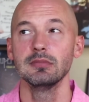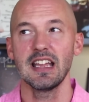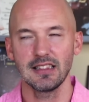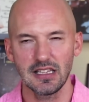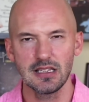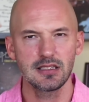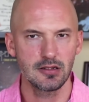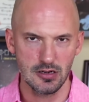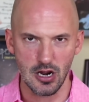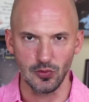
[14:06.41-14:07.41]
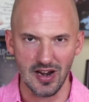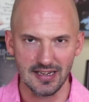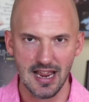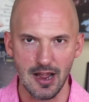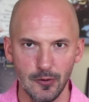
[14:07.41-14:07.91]
At least not right
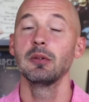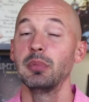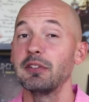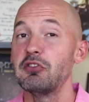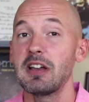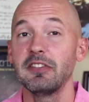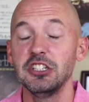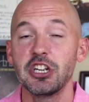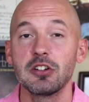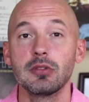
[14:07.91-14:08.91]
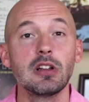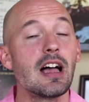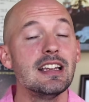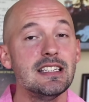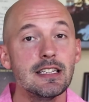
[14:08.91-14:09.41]
now. But if you have a general
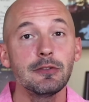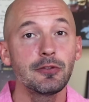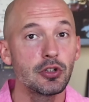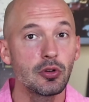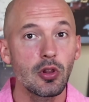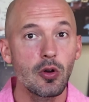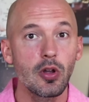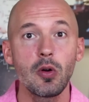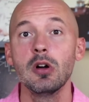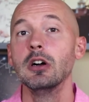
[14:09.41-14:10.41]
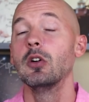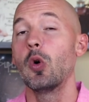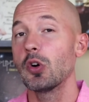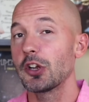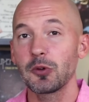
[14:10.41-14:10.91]
idea for your logo,
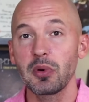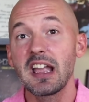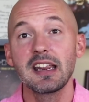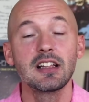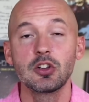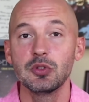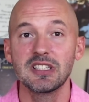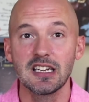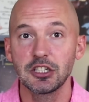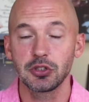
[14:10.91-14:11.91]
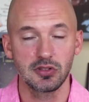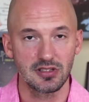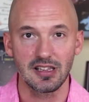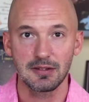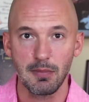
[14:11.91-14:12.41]
or your brand includes initials
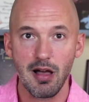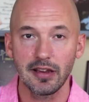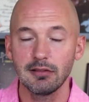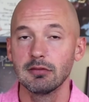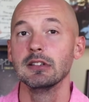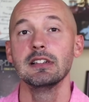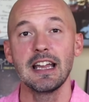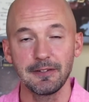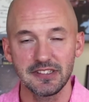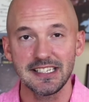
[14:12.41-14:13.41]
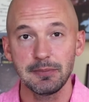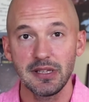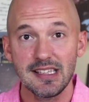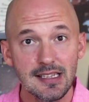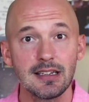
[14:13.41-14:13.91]
like mine,
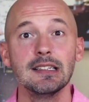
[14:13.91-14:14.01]
FTP,